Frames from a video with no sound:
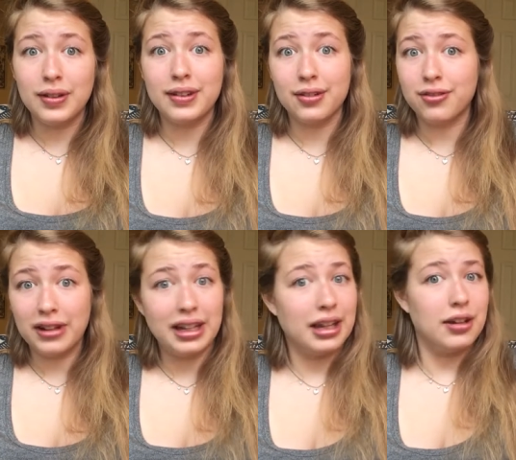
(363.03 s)
can still
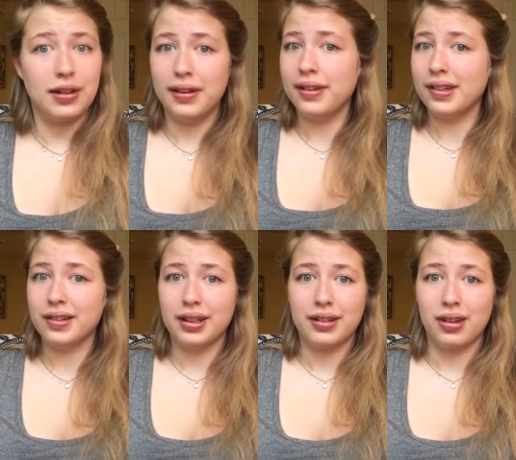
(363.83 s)
fight, and you can still
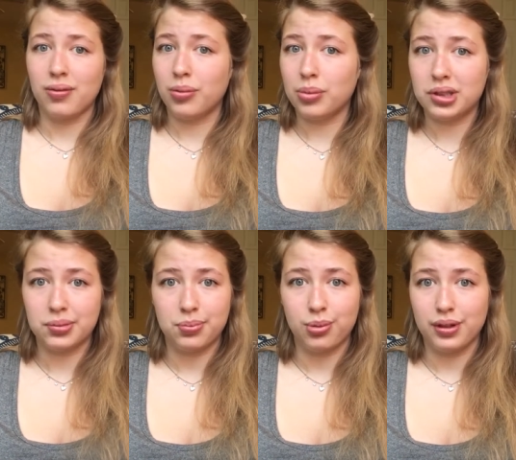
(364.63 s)
get to the
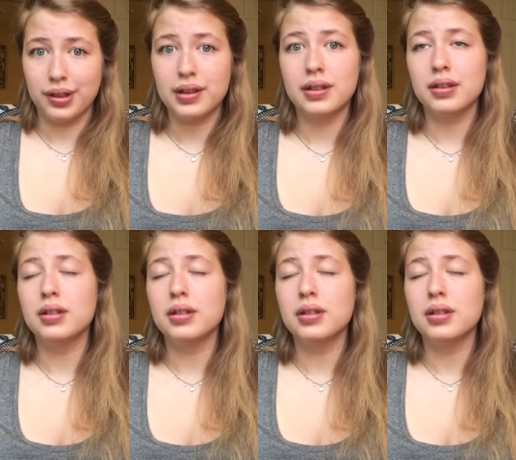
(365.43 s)
remission point.